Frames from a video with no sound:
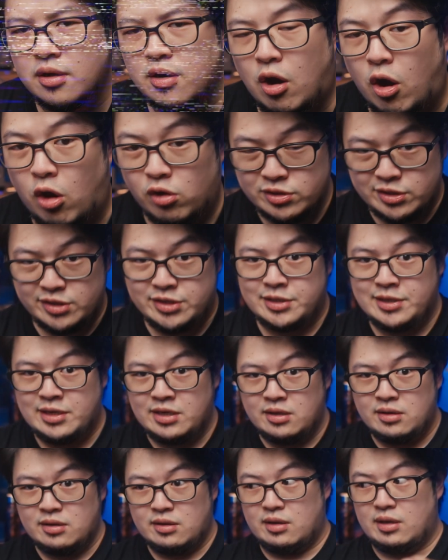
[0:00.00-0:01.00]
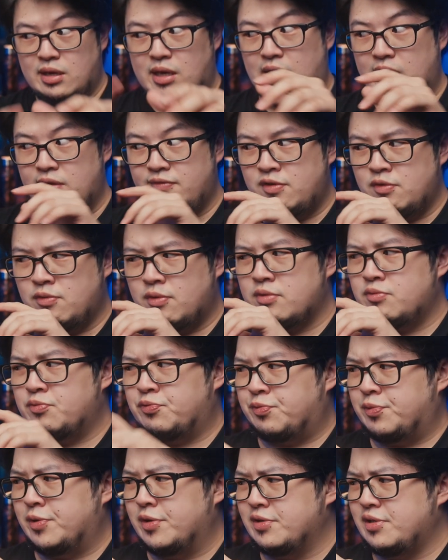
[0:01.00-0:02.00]
Honestly, A1
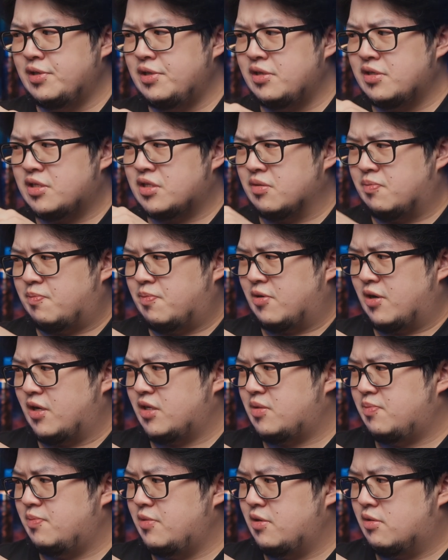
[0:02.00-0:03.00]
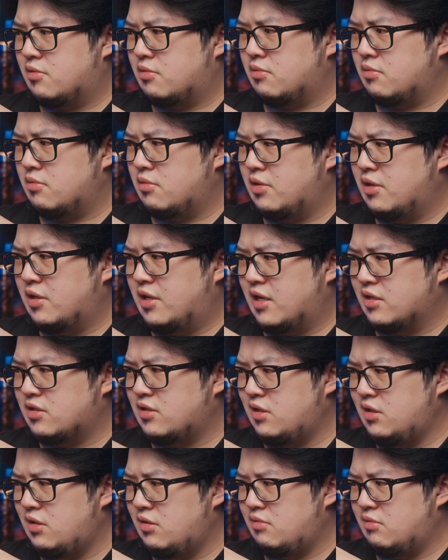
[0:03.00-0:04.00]
really surprised me it
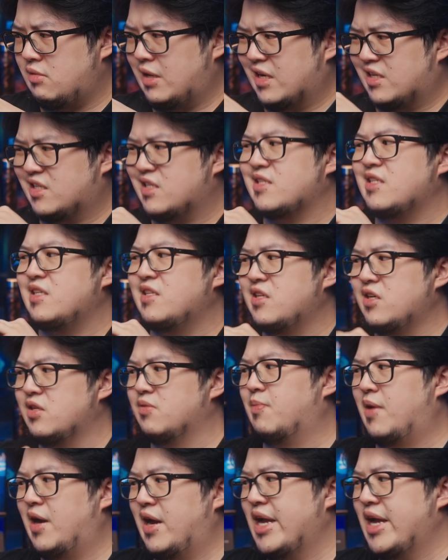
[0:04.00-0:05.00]
actually exceeded my